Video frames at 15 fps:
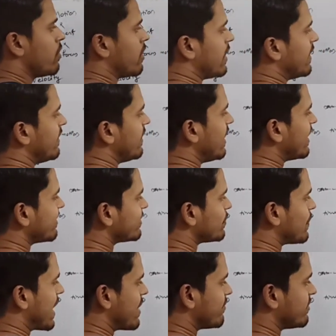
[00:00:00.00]
In next
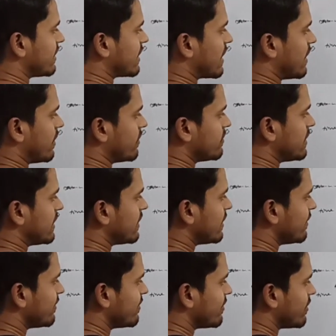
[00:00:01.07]
5 seconds, that
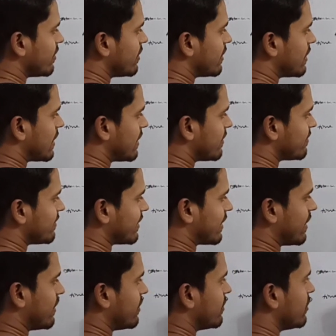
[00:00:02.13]
is 10
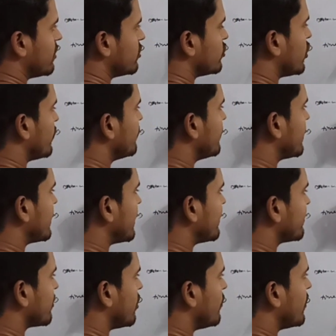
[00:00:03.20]
seconds, the object
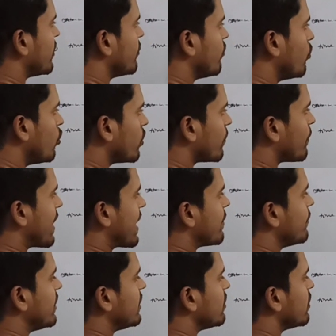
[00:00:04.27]
has covered more 5
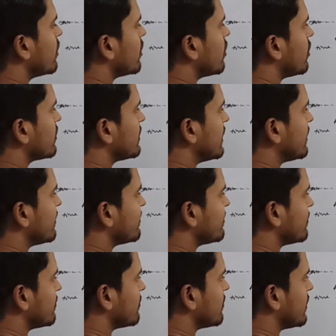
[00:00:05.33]
meter, or that is
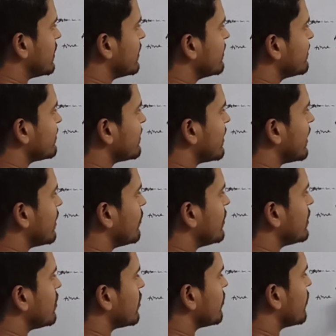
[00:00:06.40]
it is 10
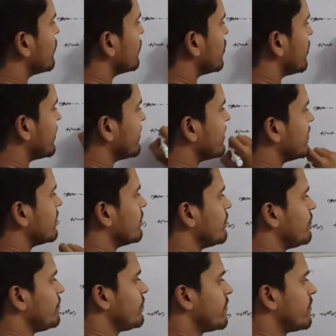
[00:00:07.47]
meter from the origin.